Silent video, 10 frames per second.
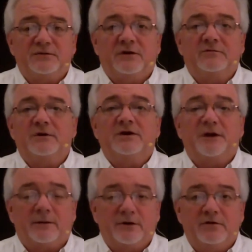You must be a
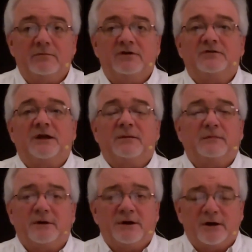dummy. You must not
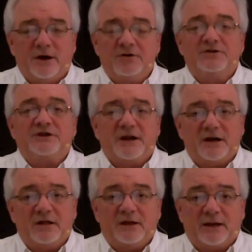
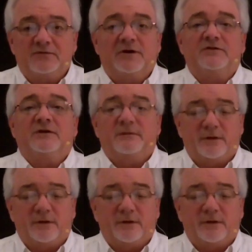understand anything I'm trying to say.